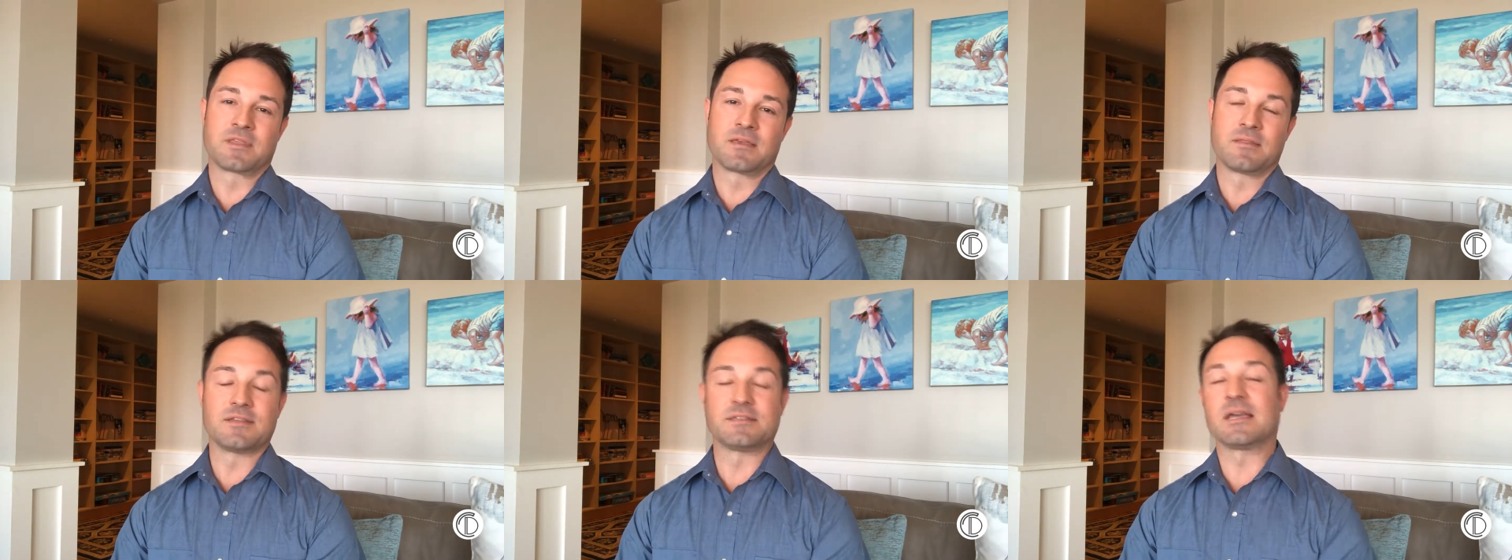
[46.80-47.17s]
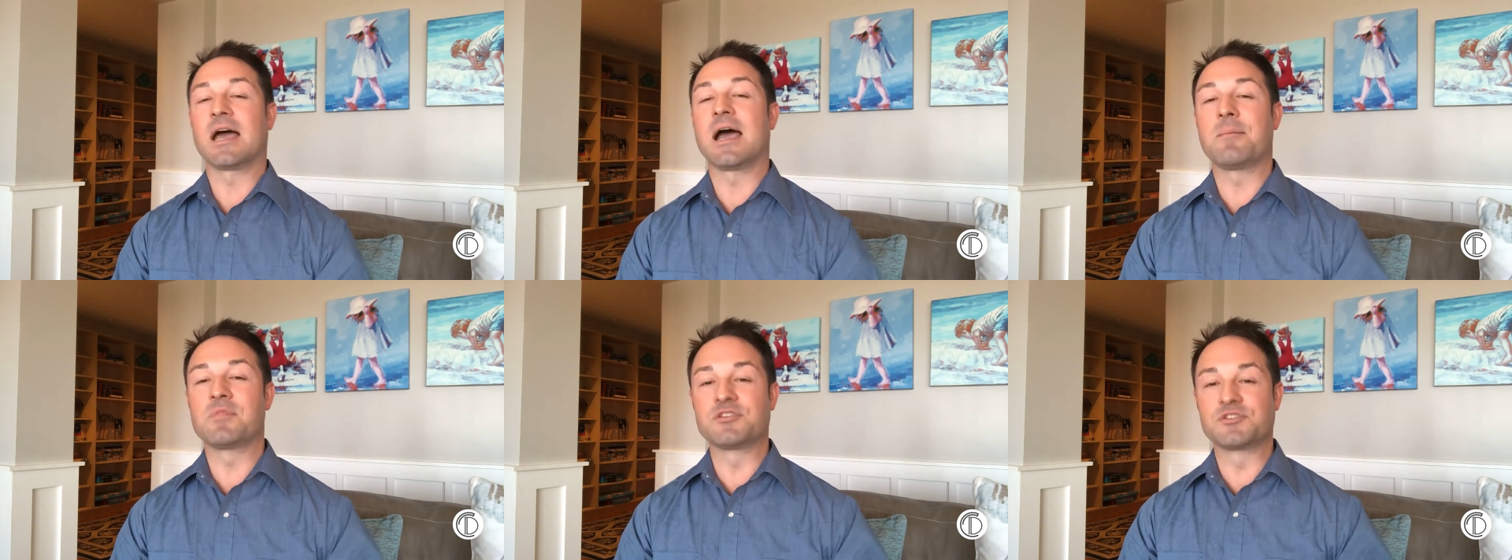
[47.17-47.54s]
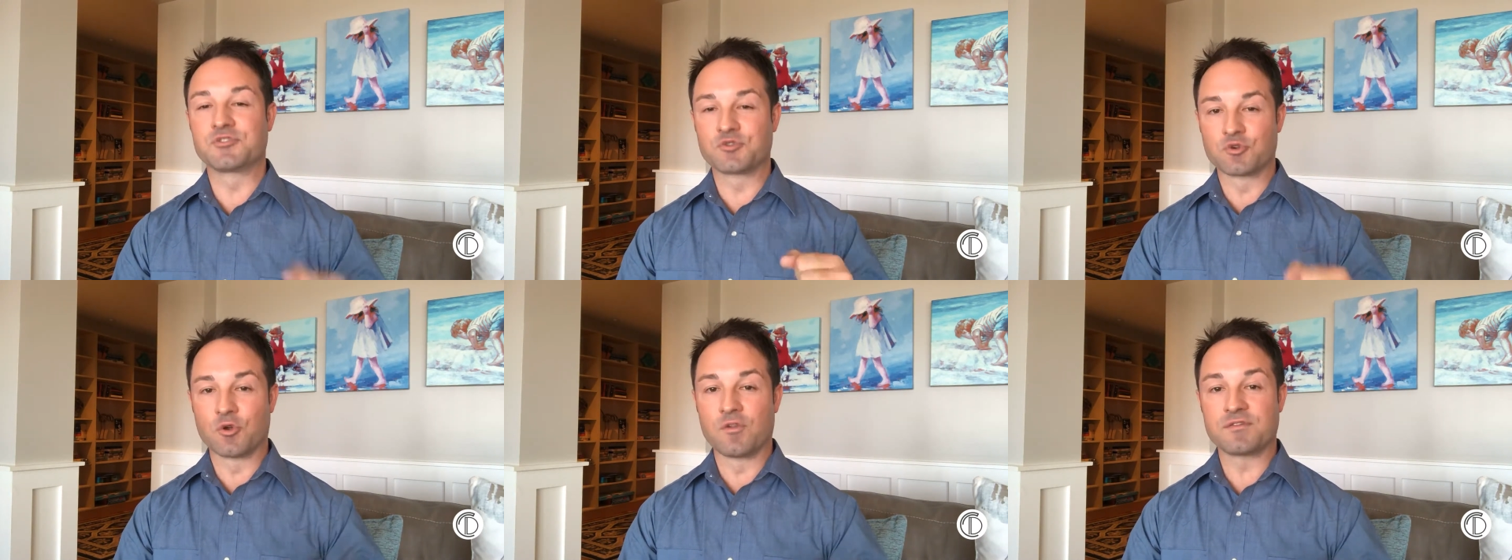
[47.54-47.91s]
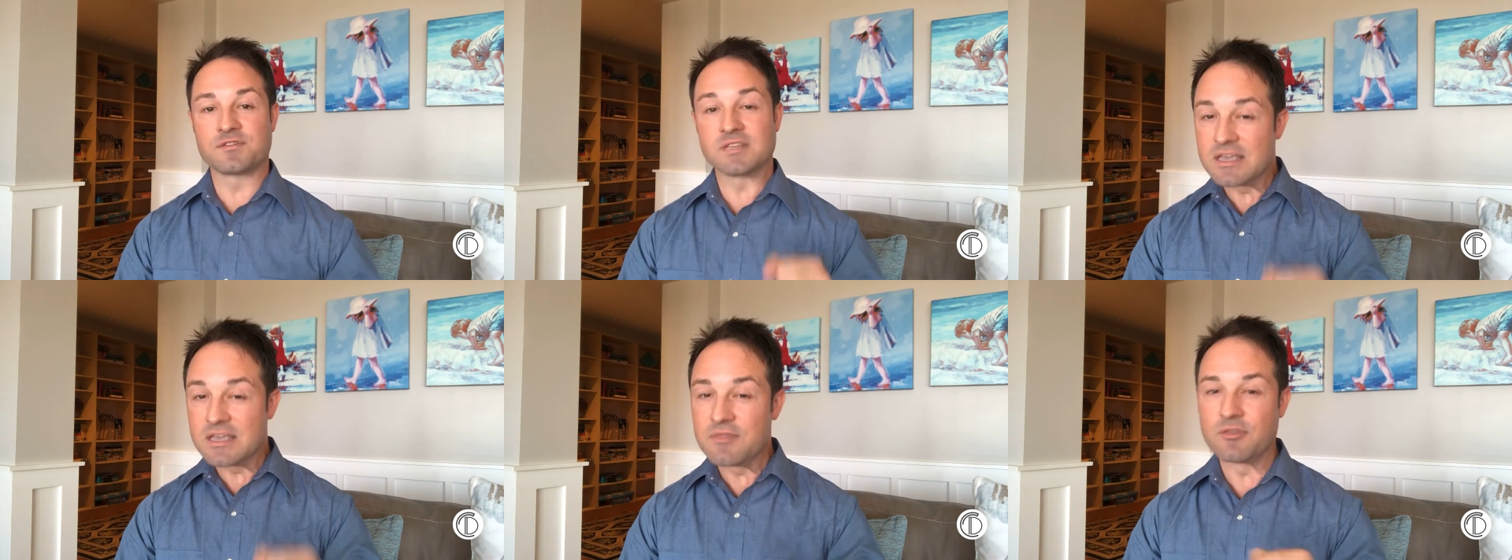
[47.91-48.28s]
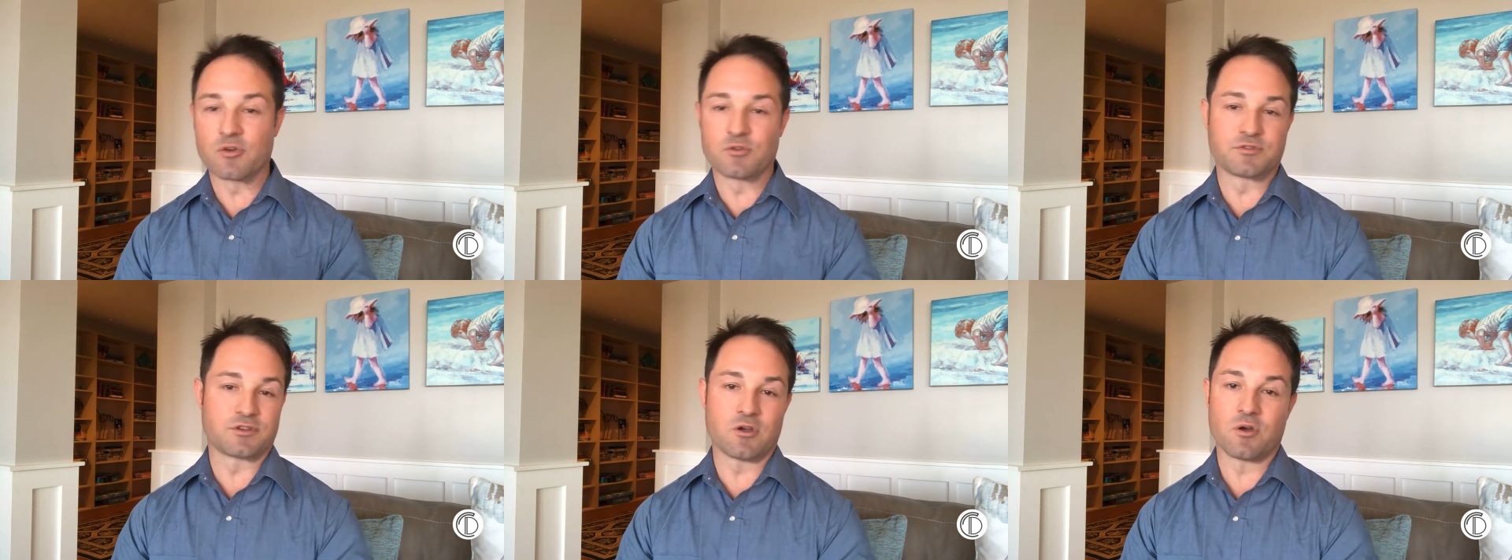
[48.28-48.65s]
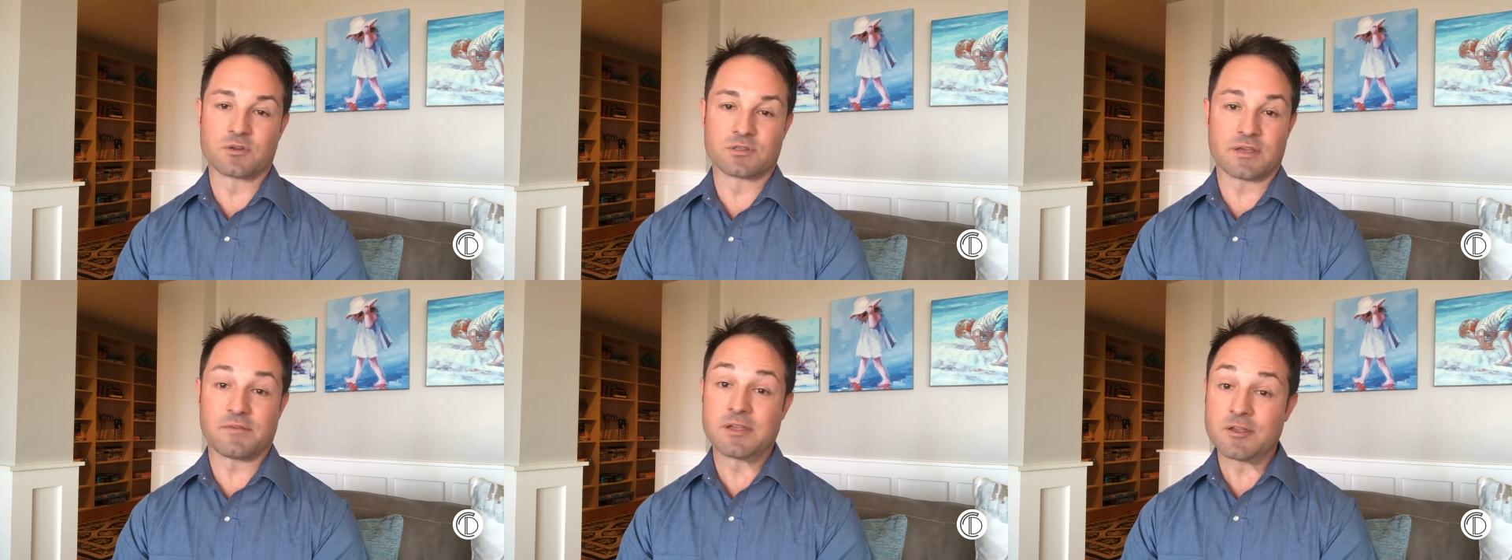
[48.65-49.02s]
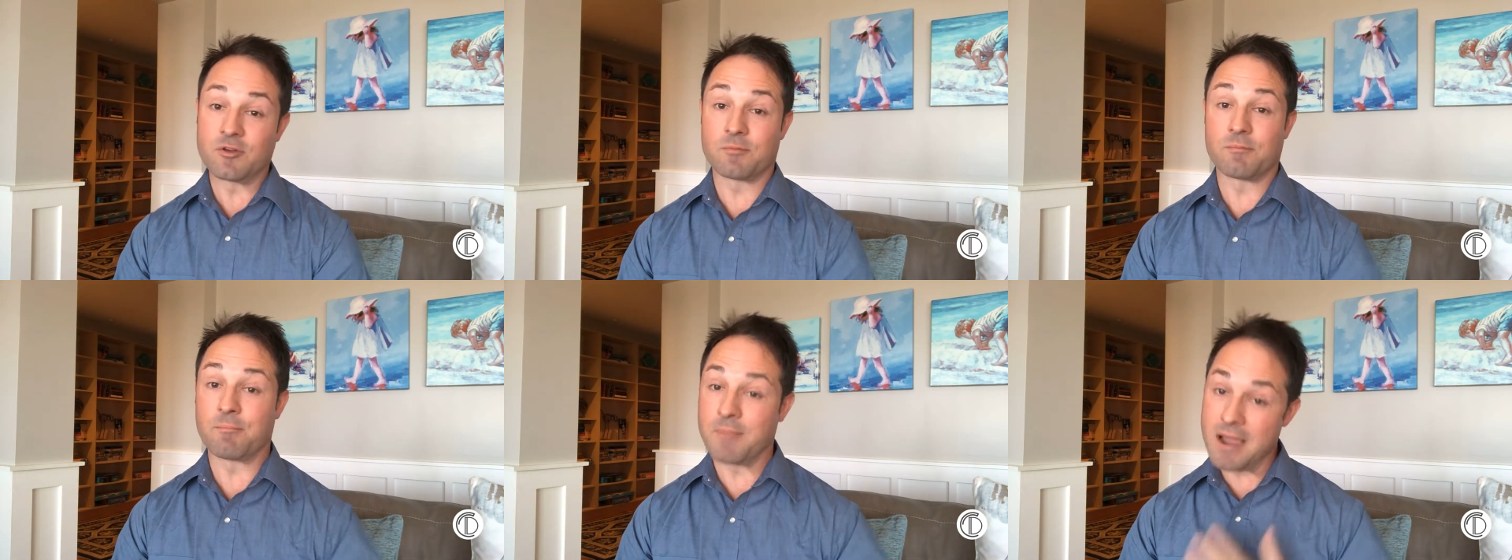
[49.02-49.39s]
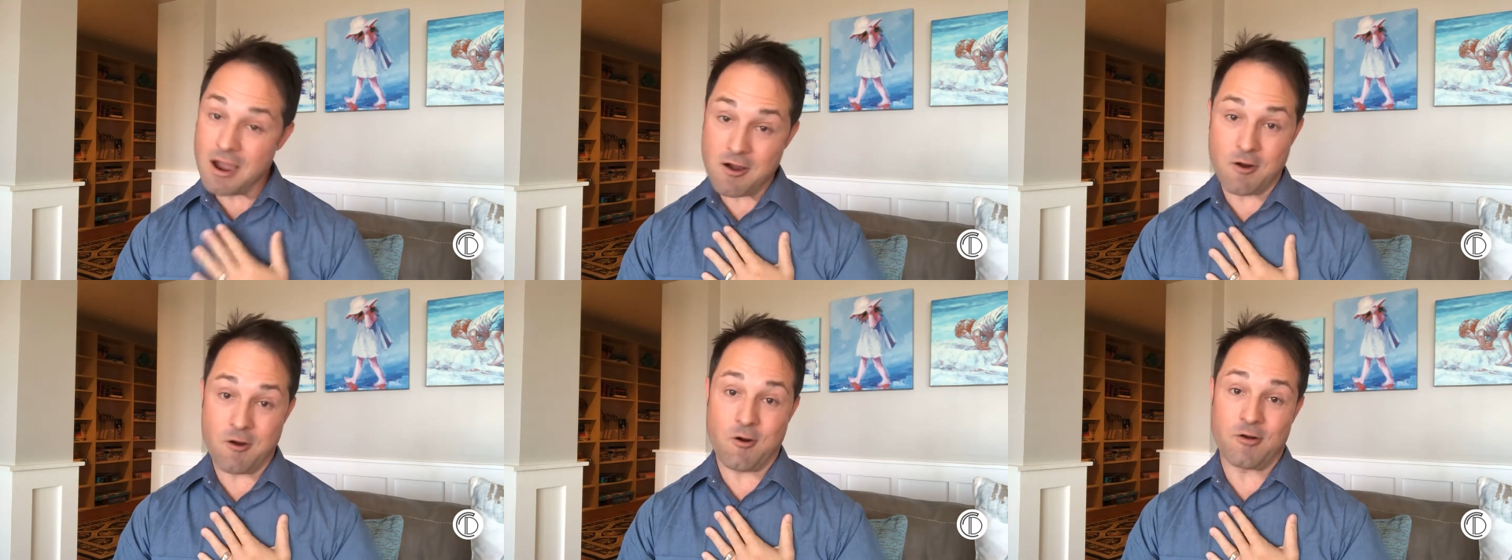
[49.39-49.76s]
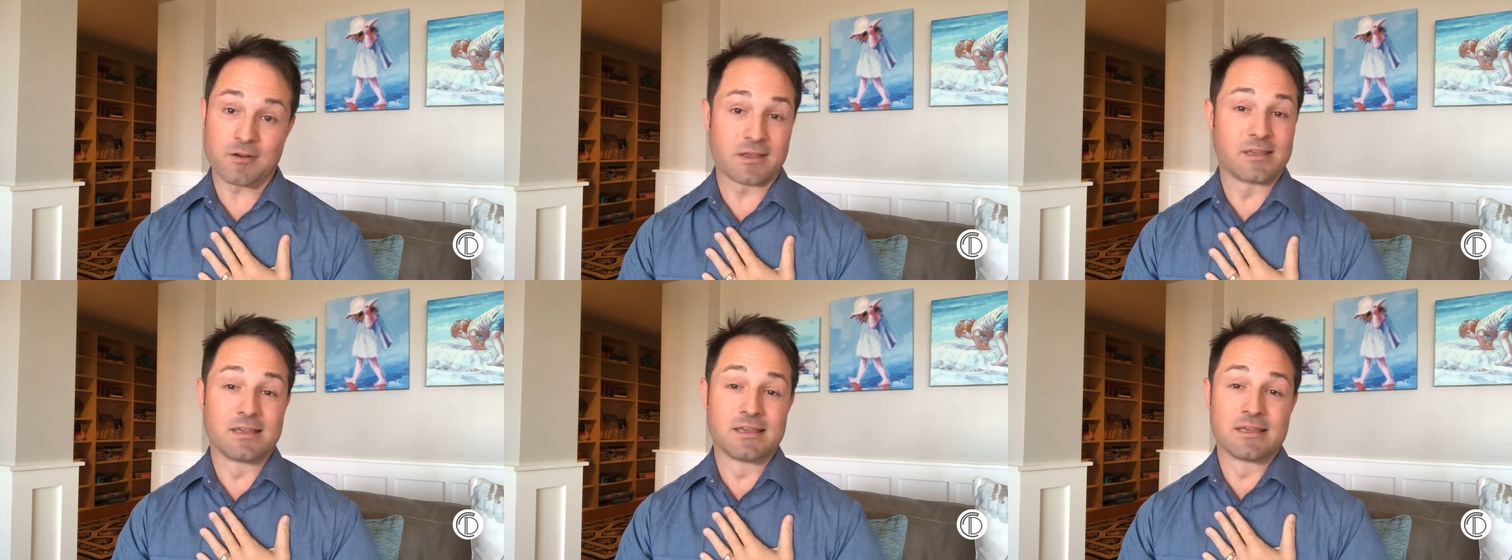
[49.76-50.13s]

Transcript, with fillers: The timeless truths in those songs have healed my heart